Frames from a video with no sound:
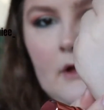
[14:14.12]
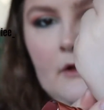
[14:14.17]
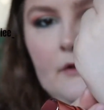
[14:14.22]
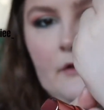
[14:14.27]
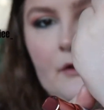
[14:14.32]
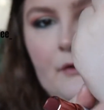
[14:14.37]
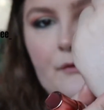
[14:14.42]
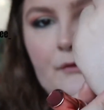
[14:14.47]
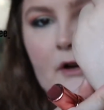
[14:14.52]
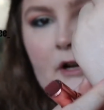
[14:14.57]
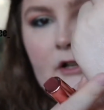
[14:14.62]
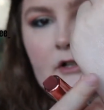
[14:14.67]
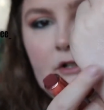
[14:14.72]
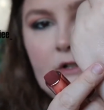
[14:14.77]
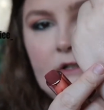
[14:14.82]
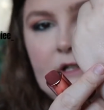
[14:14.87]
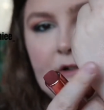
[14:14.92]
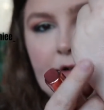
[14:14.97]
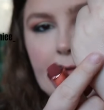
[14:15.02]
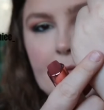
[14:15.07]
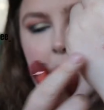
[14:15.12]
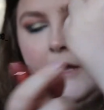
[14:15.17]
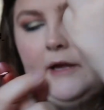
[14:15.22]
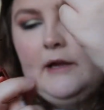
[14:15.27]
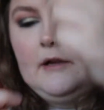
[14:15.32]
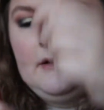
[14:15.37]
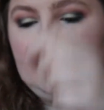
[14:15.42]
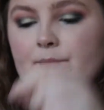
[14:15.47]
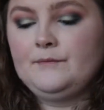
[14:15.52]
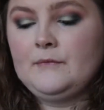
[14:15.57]
So fudge, syrup,
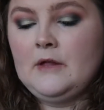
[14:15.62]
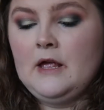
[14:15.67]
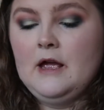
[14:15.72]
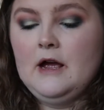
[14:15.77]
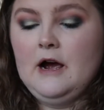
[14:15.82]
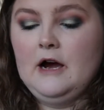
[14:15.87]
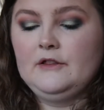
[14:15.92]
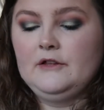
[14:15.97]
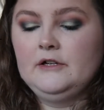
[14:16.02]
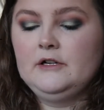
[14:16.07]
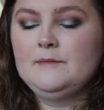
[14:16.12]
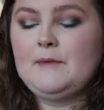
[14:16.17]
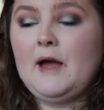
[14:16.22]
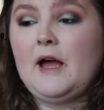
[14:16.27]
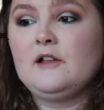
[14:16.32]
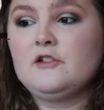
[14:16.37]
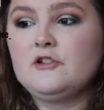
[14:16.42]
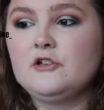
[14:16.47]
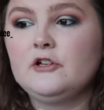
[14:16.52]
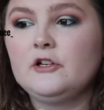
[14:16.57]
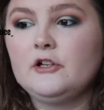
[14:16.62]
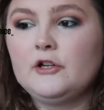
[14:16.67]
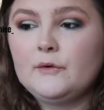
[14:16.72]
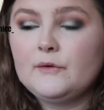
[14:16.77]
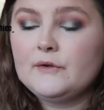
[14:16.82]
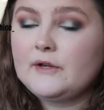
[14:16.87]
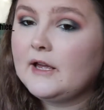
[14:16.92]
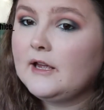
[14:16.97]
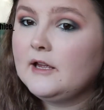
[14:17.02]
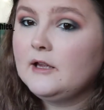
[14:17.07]
cake. I think I'm actually going to go
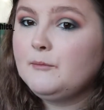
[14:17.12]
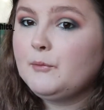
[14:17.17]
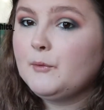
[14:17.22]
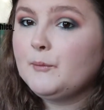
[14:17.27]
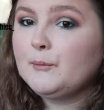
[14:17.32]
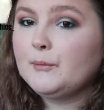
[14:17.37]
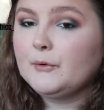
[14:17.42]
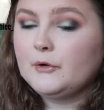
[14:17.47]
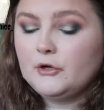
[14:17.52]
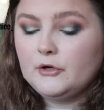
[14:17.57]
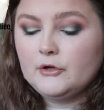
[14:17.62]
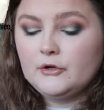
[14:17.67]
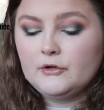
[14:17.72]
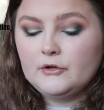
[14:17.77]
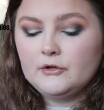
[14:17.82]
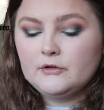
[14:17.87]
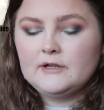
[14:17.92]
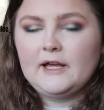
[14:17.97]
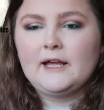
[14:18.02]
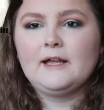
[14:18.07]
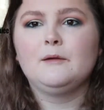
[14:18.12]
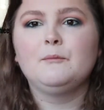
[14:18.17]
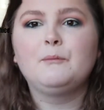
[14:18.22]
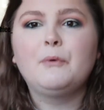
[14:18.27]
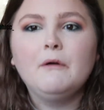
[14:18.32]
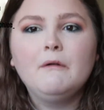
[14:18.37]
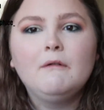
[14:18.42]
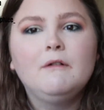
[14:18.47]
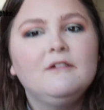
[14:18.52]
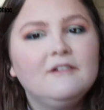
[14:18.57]
with cape because... Cape.
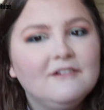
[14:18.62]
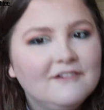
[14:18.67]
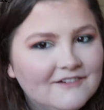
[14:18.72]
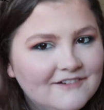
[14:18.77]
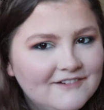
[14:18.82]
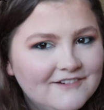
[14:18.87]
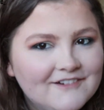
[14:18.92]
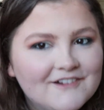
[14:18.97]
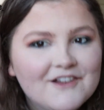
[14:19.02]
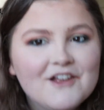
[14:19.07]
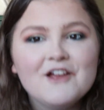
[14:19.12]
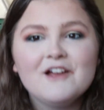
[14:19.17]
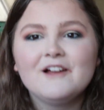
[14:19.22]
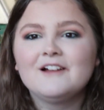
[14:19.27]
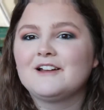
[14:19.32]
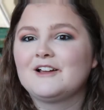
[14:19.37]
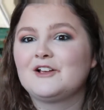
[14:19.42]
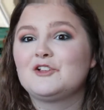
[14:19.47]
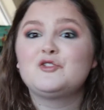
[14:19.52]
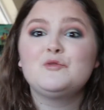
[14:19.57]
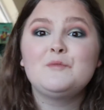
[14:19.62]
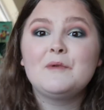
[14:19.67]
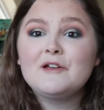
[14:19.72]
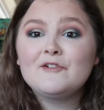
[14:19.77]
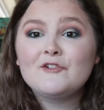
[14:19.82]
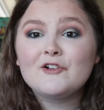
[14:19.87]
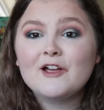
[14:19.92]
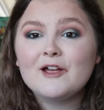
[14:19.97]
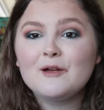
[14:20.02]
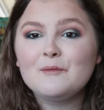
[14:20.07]
Like
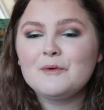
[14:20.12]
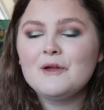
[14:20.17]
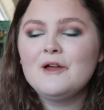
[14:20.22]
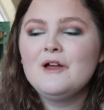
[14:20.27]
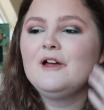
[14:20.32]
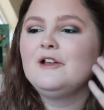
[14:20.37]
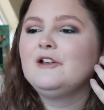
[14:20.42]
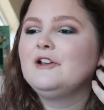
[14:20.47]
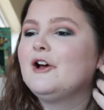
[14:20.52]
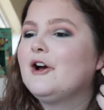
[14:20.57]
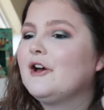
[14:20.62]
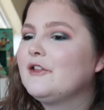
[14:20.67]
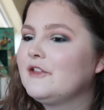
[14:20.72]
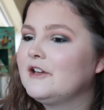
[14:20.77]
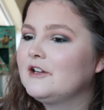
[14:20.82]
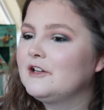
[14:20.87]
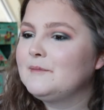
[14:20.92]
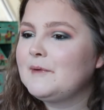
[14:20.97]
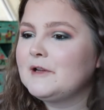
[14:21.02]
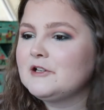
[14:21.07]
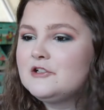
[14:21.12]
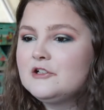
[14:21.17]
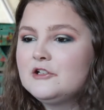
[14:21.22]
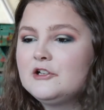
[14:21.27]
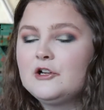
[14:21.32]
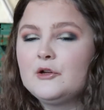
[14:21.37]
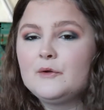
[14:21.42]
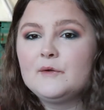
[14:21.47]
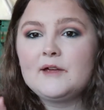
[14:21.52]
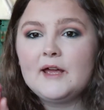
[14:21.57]
superhero cape. No, I think I'm actually
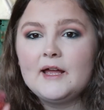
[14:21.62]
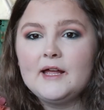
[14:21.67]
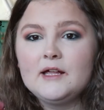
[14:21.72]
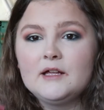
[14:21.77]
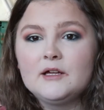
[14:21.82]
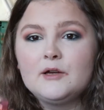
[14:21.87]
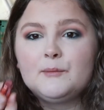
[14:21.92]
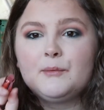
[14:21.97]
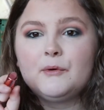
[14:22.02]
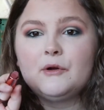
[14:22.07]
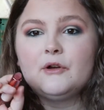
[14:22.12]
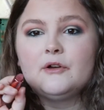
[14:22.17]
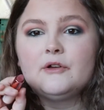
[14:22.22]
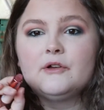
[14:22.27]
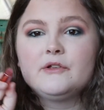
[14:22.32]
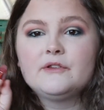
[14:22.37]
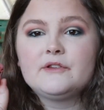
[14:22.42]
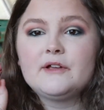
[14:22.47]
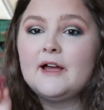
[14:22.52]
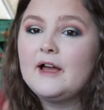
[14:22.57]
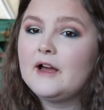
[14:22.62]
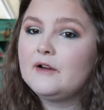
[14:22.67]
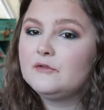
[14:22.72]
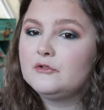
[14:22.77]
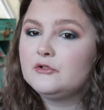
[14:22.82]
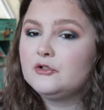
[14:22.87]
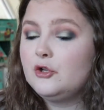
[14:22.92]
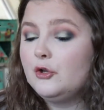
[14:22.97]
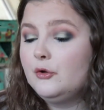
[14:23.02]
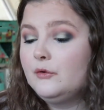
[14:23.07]
going to go with cake because I
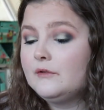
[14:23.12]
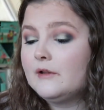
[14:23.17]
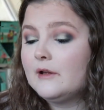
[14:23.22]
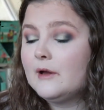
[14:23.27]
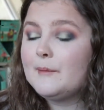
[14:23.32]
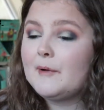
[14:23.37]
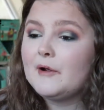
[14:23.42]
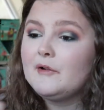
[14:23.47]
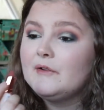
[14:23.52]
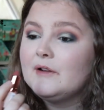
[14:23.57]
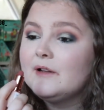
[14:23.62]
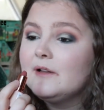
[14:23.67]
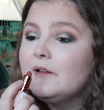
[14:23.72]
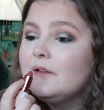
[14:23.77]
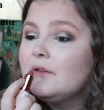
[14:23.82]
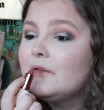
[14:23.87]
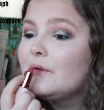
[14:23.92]
haven't used it apparently.